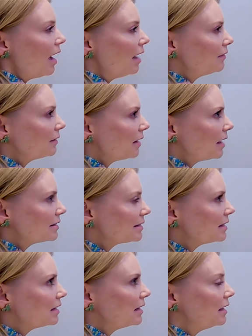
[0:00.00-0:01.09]
And then
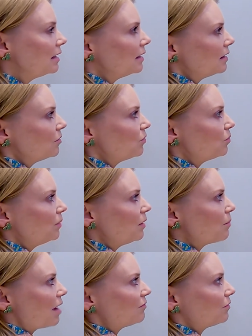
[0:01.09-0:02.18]
lastly,
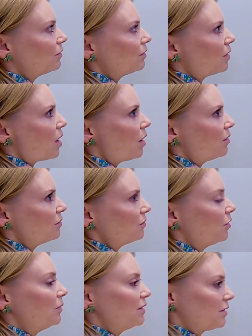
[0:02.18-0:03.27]
being mindful of
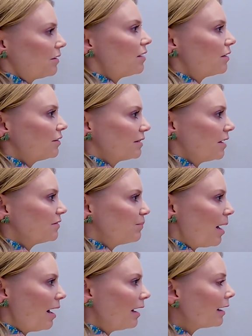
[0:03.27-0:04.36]
who we surround ourselves
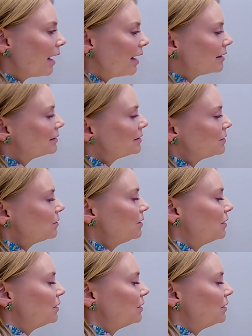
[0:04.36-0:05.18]
by, and